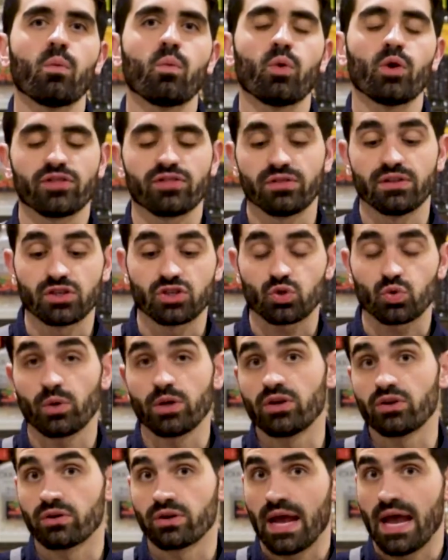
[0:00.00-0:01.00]
with the
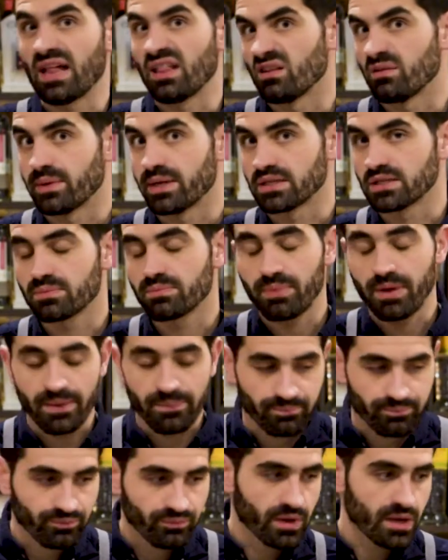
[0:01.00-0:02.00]
sweeter elements.
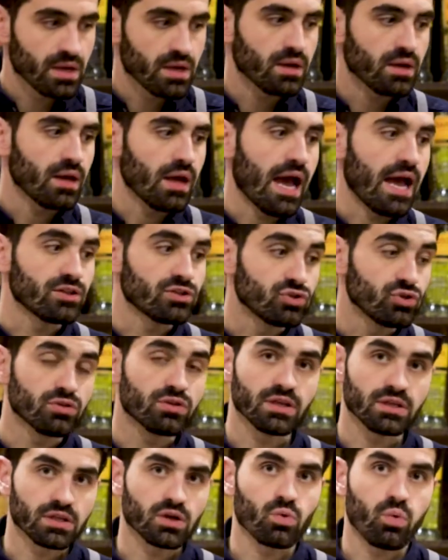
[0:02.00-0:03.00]
But I do
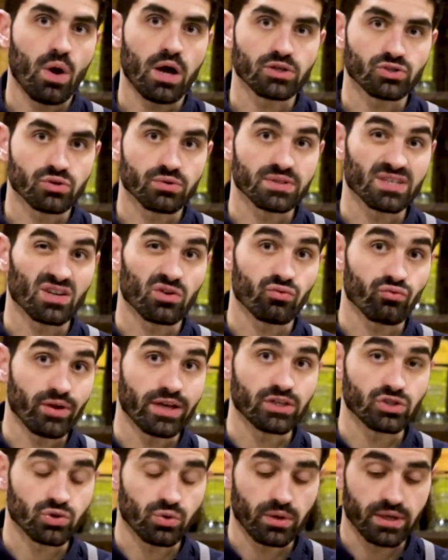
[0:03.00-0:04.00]
think the Cointreau is a
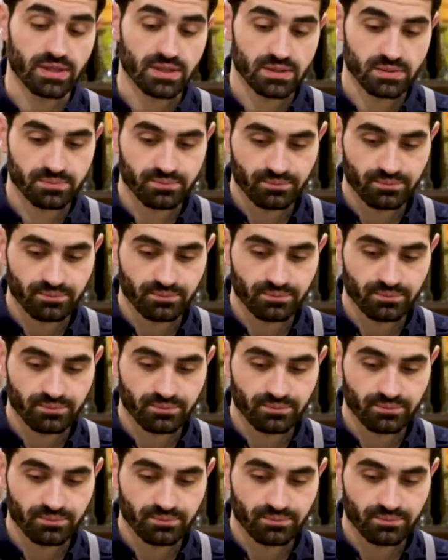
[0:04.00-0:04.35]
great choice.